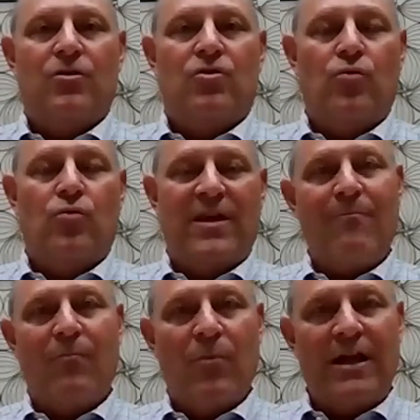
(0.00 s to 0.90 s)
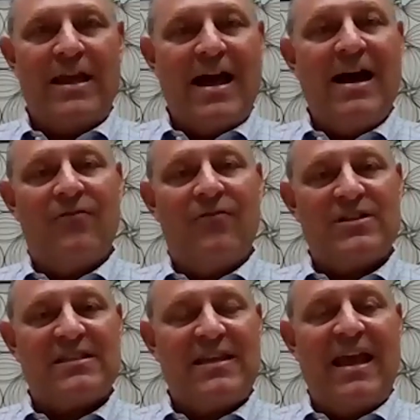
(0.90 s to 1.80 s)
to get money out of
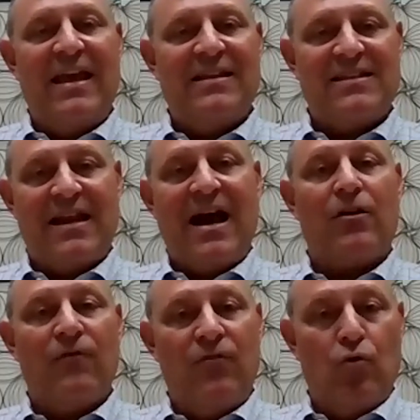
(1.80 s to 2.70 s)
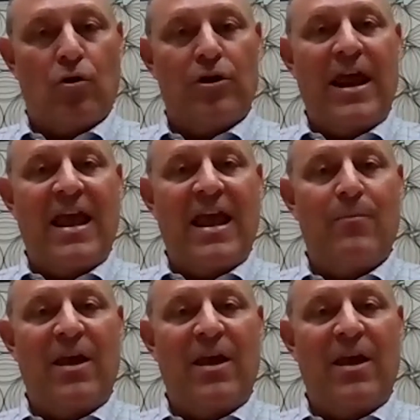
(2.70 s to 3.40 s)
estates and out of your name